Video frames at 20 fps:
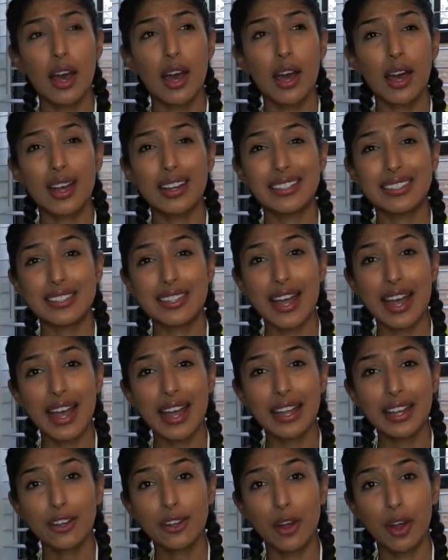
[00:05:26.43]
uh,
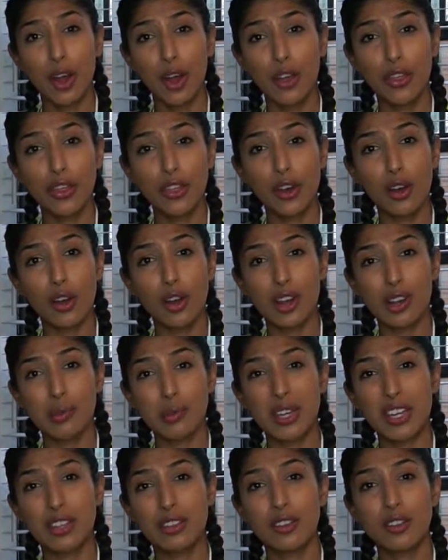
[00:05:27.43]
tight on the
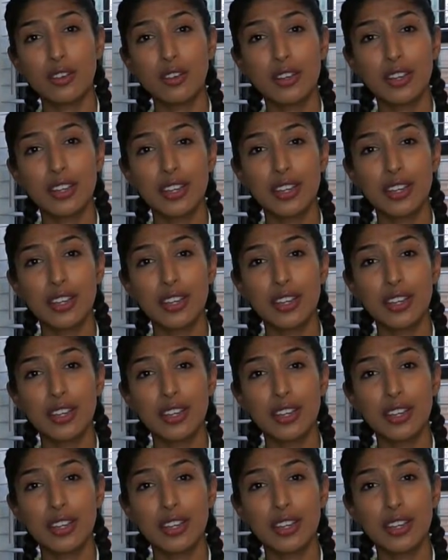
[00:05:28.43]
arm either.